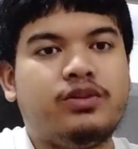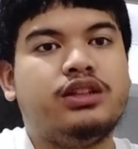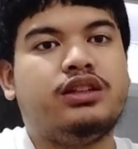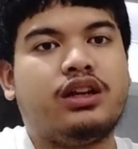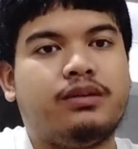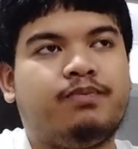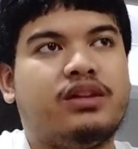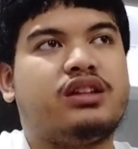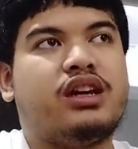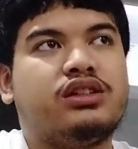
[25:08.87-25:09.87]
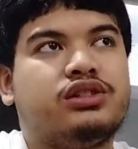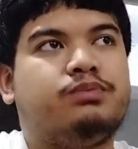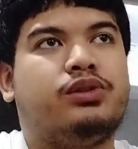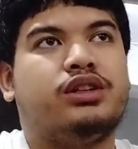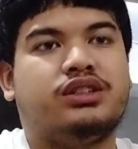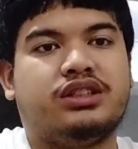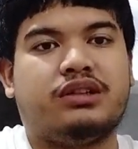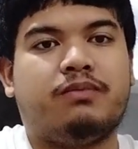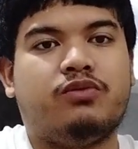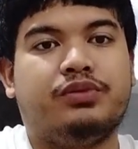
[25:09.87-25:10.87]
It help. It kind of supports
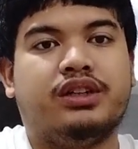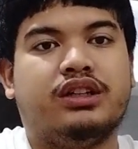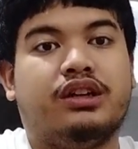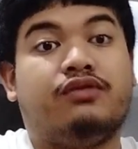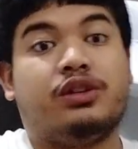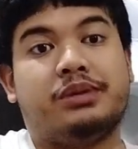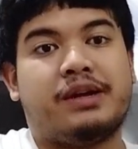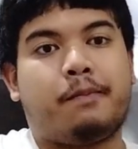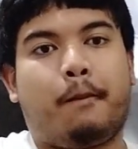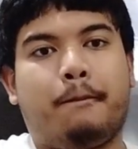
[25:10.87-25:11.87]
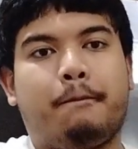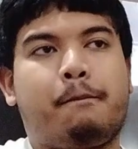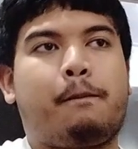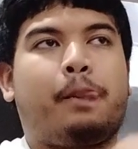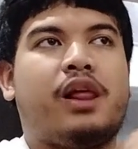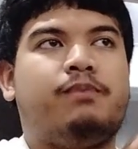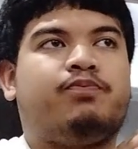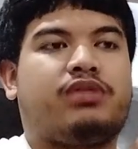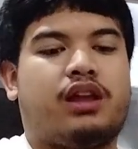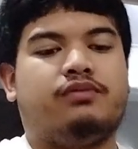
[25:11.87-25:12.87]
it. Really, you know, for me,
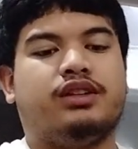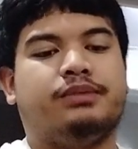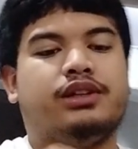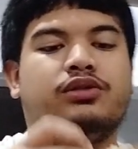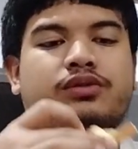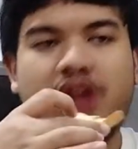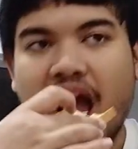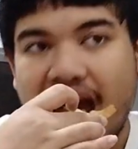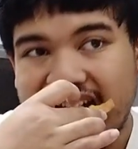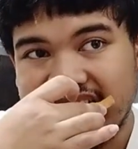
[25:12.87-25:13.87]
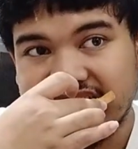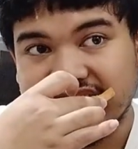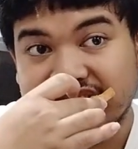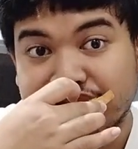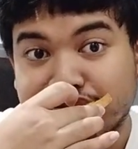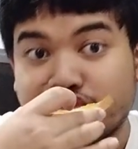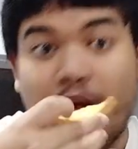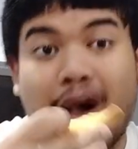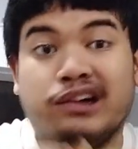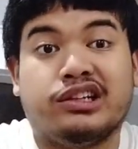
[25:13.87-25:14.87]
in Filipino,
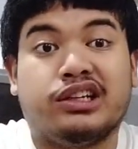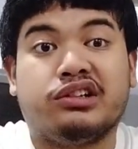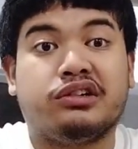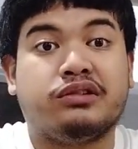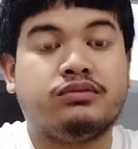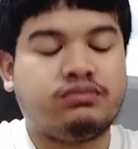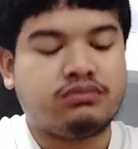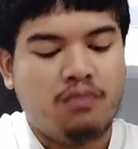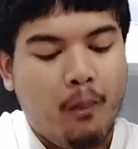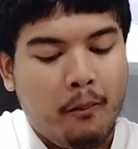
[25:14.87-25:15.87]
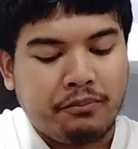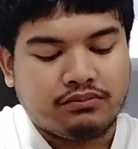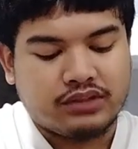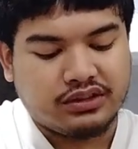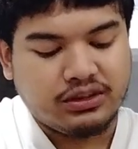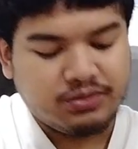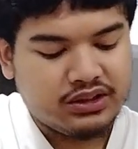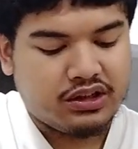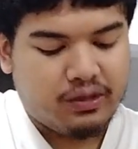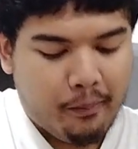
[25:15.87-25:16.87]
I don't think, but it's
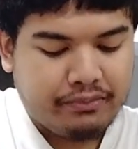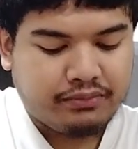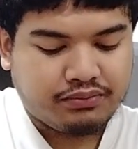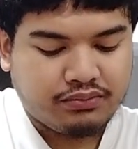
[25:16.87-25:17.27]
pretty good.